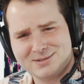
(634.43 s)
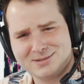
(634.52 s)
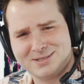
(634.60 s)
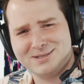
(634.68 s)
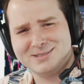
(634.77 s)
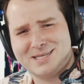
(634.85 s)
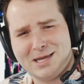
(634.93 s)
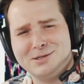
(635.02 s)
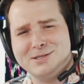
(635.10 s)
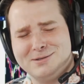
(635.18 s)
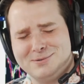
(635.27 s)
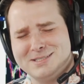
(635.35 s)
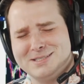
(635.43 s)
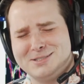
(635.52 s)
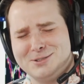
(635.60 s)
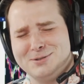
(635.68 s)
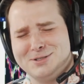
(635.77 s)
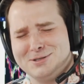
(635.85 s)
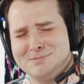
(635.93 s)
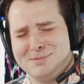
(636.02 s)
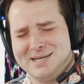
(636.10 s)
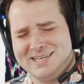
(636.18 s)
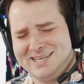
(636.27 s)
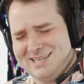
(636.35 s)
tell you what to do with your
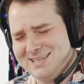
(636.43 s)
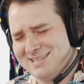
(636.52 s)
money.